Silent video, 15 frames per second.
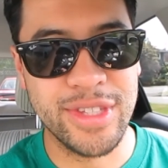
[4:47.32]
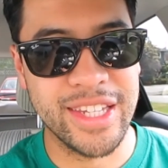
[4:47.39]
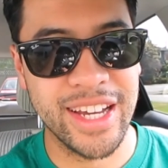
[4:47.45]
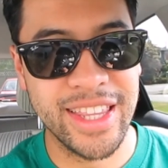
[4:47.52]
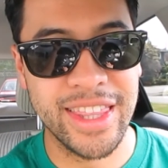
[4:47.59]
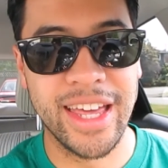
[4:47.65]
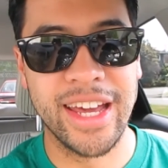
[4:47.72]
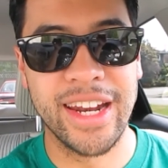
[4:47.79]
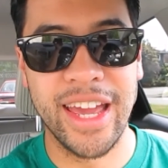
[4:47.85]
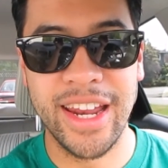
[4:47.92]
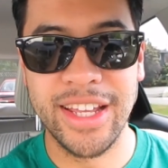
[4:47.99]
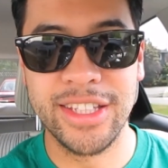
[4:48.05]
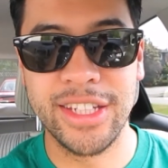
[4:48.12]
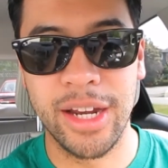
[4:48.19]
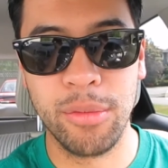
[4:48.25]
I've done that
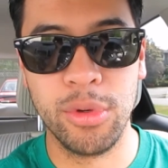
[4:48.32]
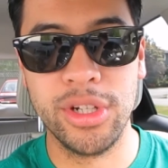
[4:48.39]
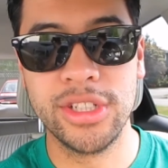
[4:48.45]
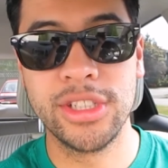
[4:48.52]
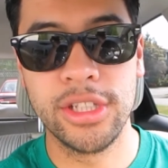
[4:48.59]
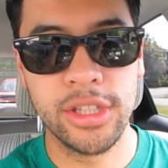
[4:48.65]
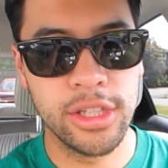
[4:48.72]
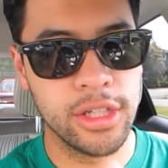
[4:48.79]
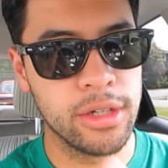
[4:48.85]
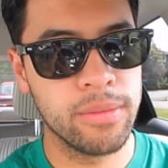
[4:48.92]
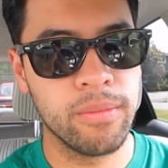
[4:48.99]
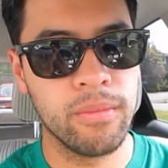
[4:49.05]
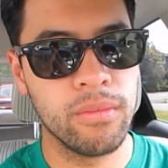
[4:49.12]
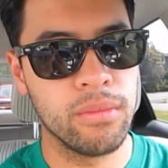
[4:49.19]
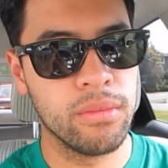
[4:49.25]
anytime recently,
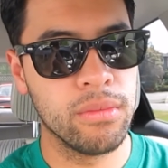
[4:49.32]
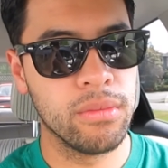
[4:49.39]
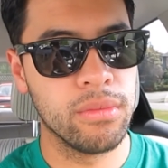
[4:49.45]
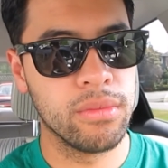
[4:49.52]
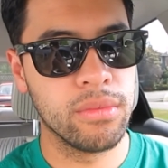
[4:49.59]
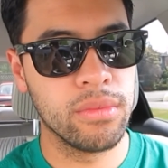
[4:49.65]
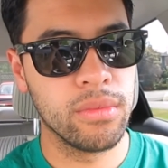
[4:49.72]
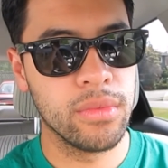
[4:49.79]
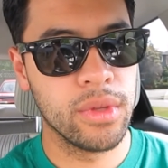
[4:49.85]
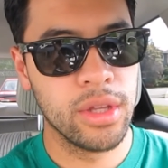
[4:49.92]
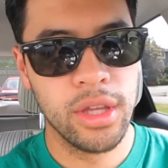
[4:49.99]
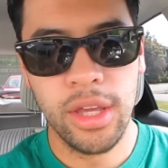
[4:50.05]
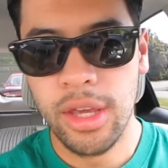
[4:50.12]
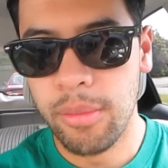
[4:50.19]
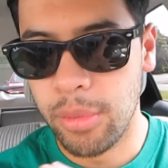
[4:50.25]

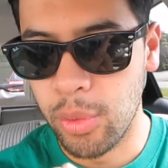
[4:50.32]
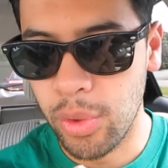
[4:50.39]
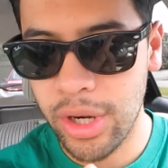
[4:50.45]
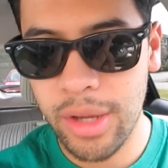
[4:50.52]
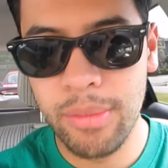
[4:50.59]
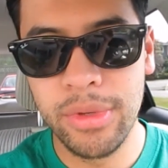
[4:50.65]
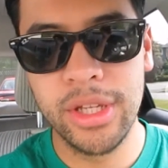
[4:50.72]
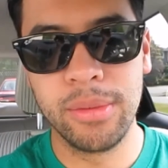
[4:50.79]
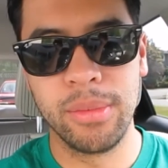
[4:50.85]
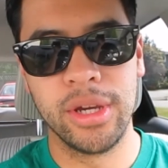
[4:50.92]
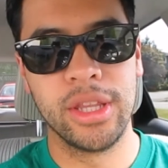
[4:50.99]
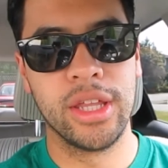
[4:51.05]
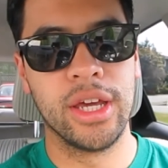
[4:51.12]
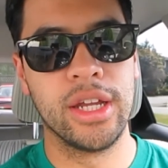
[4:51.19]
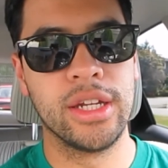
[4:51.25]
but what I mean
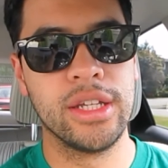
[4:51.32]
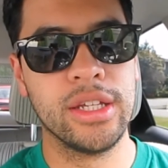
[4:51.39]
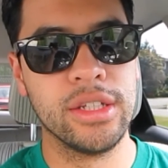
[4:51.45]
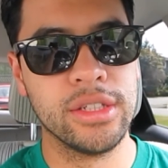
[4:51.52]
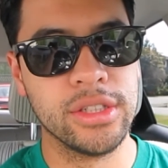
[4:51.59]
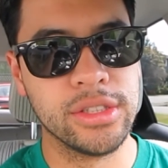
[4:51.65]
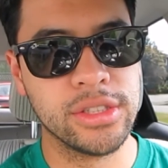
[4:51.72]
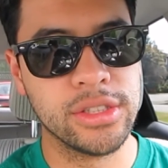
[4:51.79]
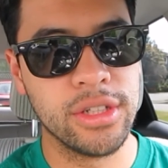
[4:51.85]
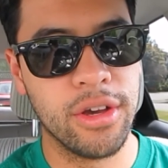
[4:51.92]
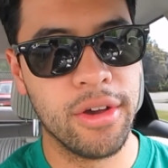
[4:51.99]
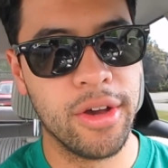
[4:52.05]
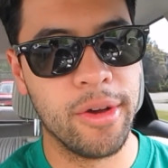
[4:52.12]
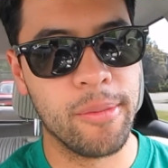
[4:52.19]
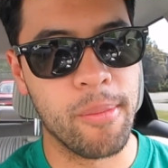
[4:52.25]
by that is
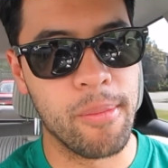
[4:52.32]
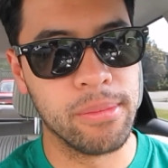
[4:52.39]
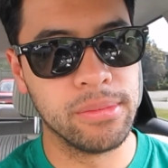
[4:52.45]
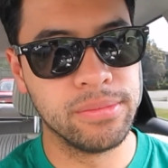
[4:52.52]
um,